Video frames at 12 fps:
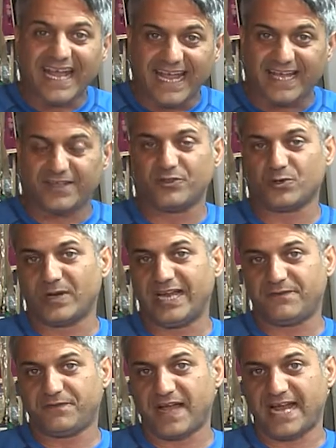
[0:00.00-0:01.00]
and the
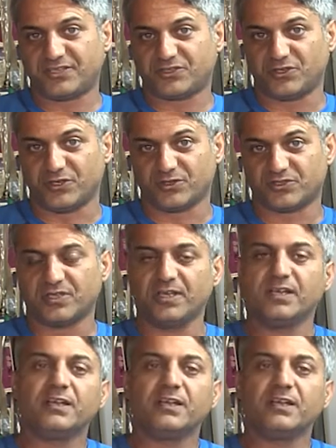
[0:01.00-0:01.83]
right fasteners.